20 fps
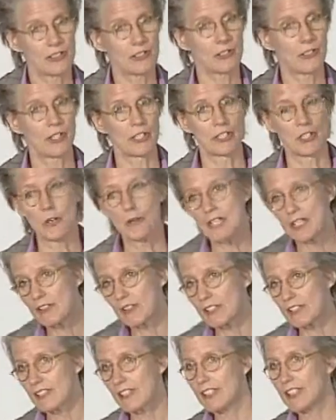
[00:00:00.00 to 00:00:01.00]
story
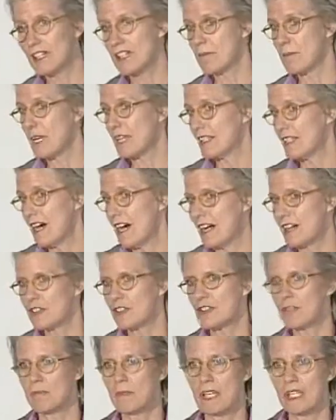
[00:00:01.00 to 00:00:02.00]
coherently and may
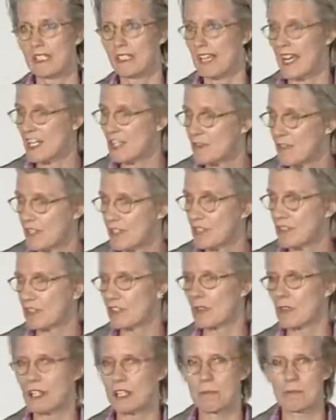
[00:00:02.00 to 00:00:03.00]
not, who may exaggerate their
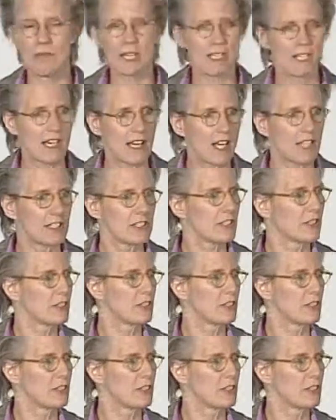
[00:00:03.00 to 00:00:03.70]
story and may not,